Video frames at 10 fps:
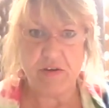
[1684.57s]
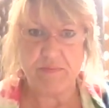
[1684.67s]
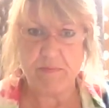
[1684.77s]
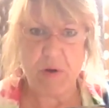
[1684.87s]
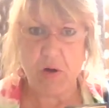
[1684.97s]
or
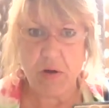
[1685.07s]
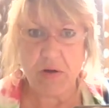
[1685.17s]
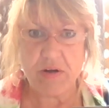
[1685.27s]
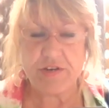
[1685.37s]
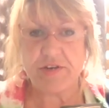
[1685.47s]

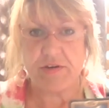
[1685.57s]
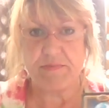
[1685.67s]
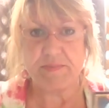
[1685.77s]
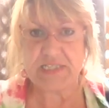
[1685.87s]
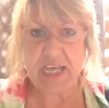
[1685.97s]
hurt
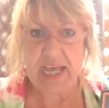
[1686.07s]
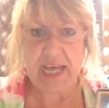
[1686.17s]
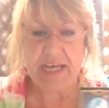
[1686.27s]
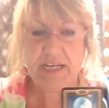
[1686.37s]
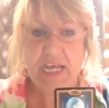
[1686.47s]
or
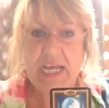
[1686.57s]
sad.